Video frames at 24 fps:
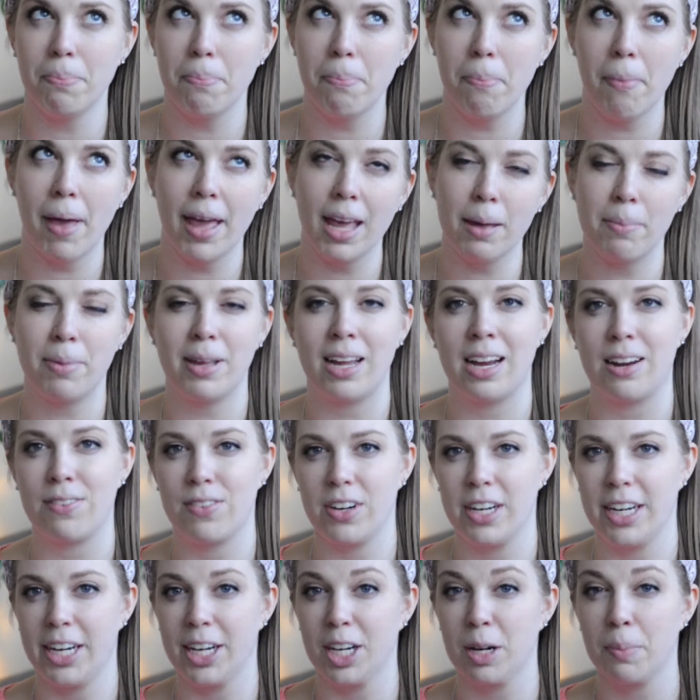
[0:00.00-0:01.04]
maybe
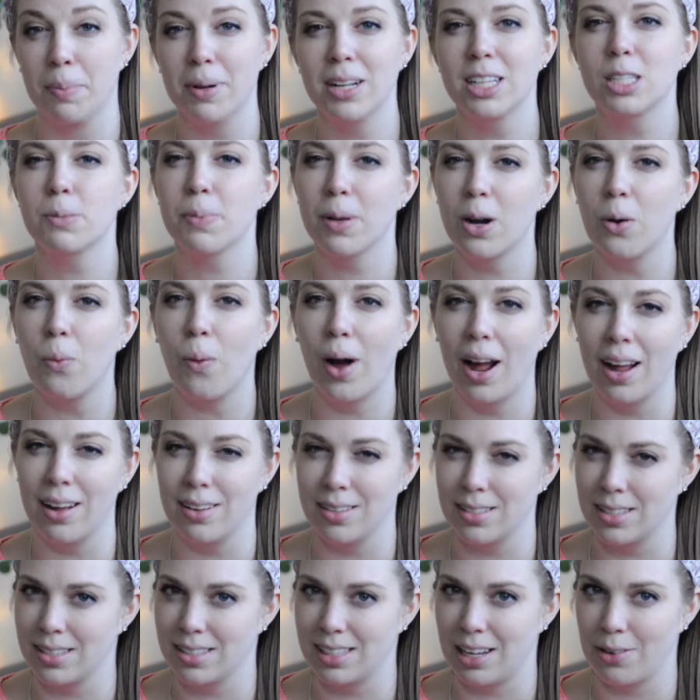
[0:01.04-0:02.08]
every year, but it's been a while
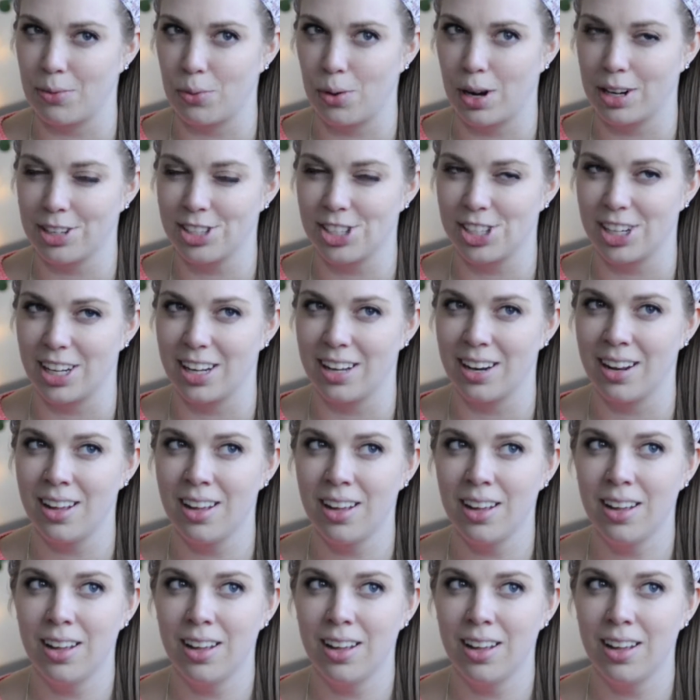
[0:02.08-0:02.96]
since I've watched it.